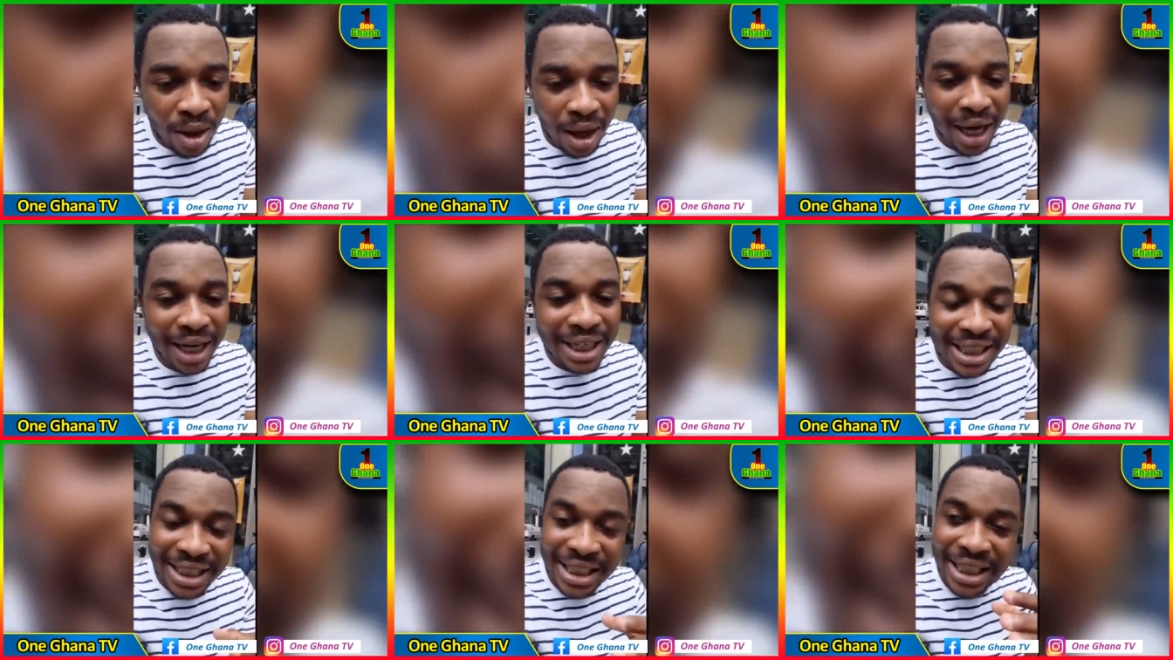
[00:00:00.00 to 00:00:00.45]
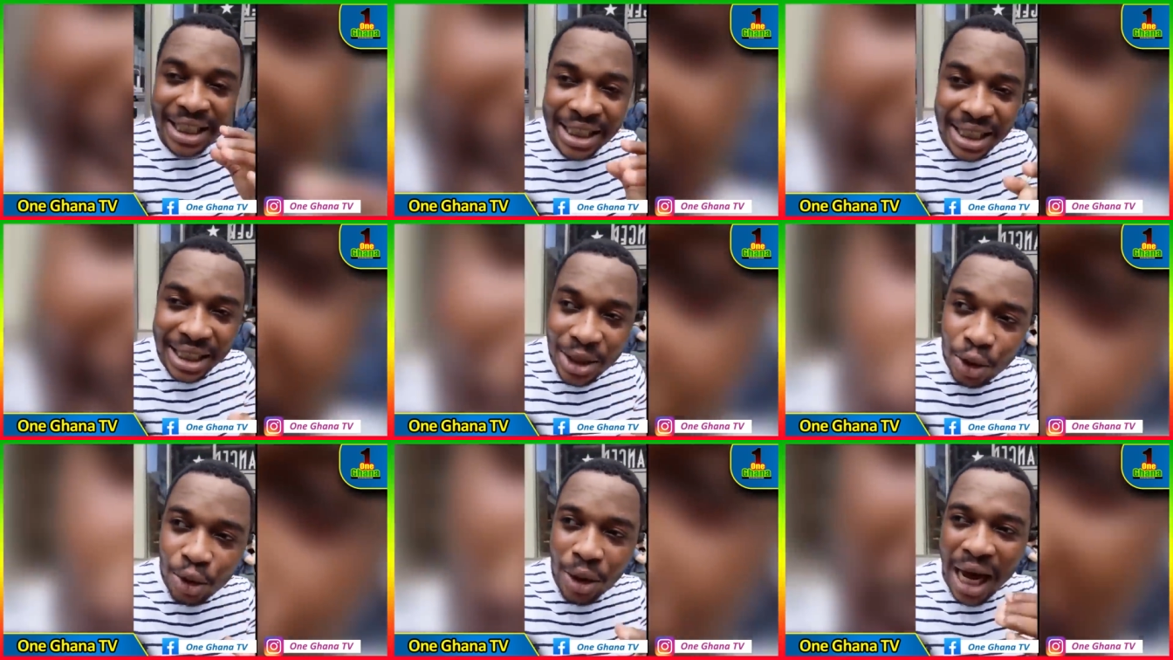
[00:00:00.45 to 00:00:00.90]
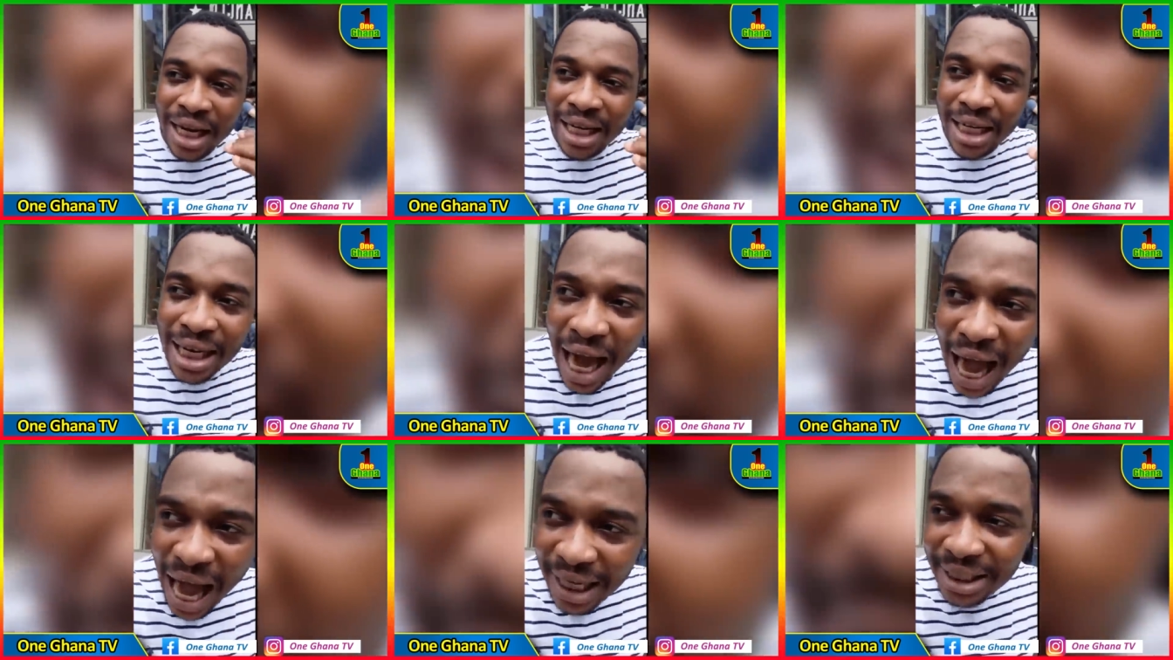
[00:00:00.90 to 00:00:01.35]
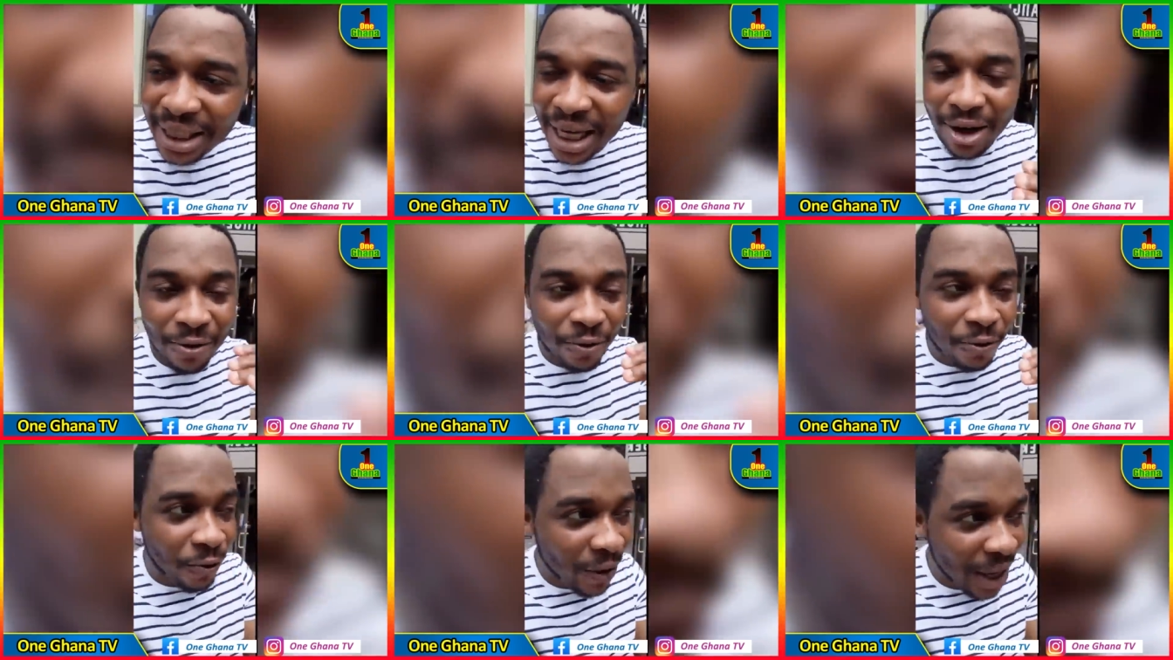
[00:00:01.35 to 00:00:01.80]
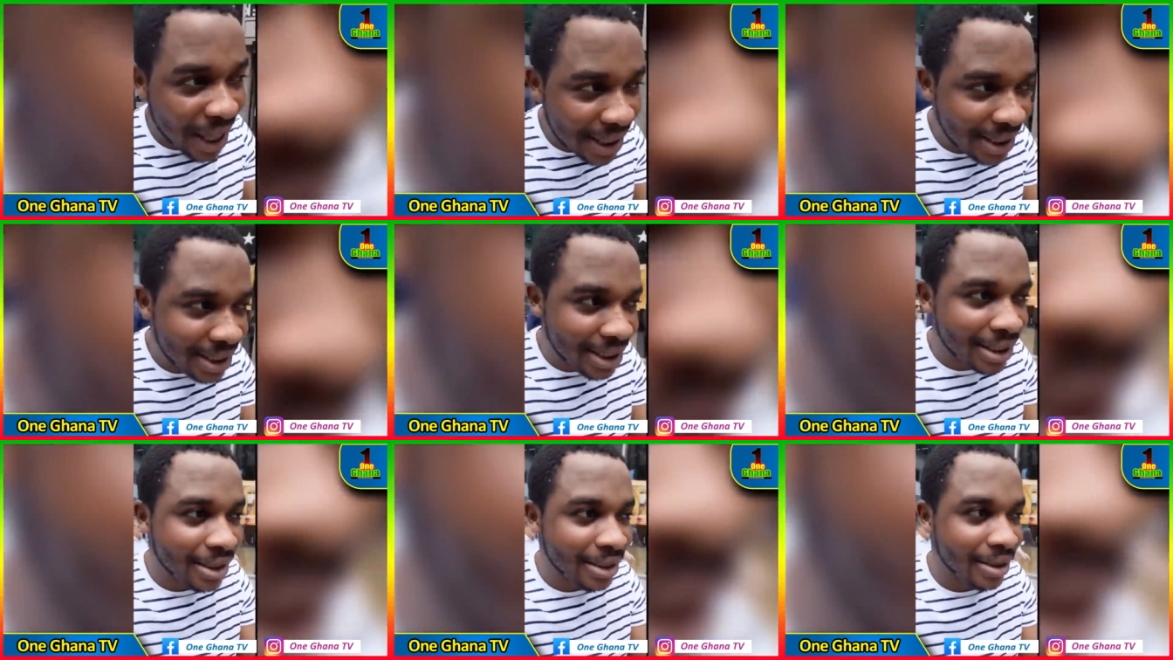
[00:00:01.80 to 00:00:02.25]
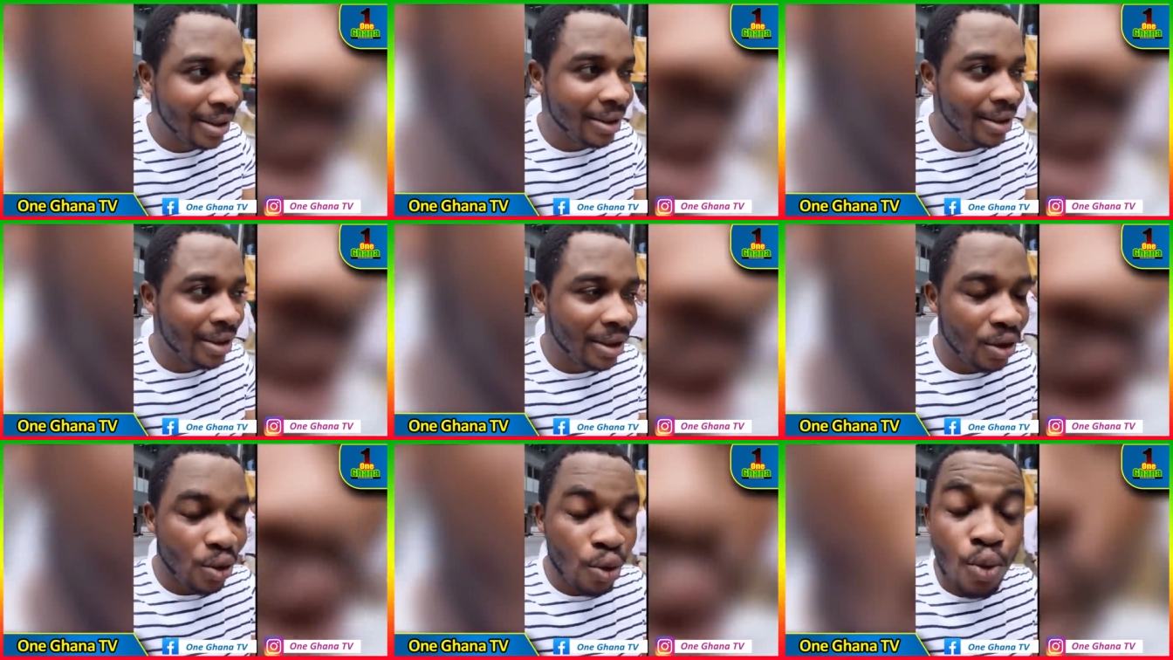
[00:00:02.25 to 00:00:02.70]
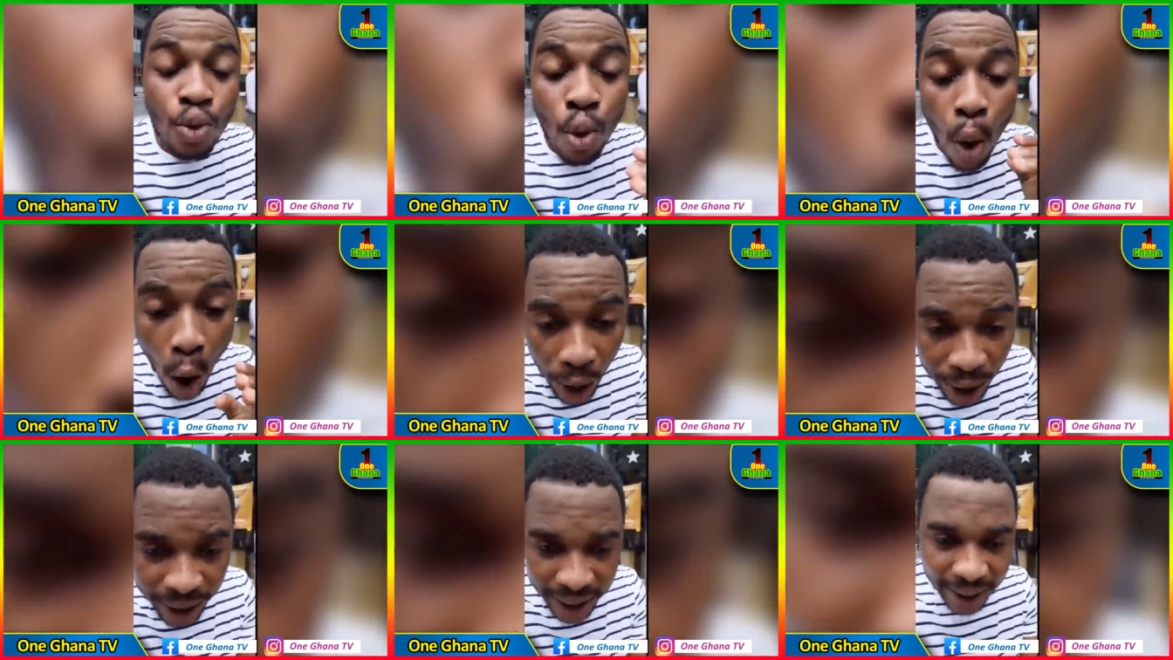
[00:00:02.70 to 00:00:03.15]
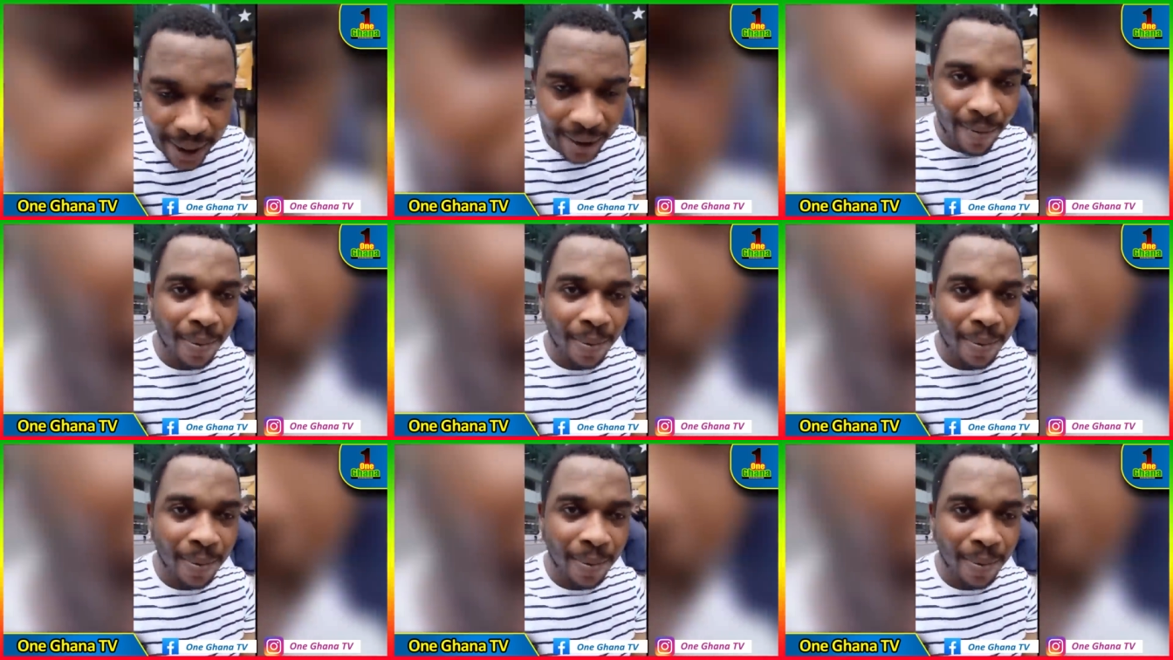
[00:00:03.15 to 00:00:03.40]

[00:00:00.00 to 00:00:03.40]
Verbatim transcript: and this is your last and first warning.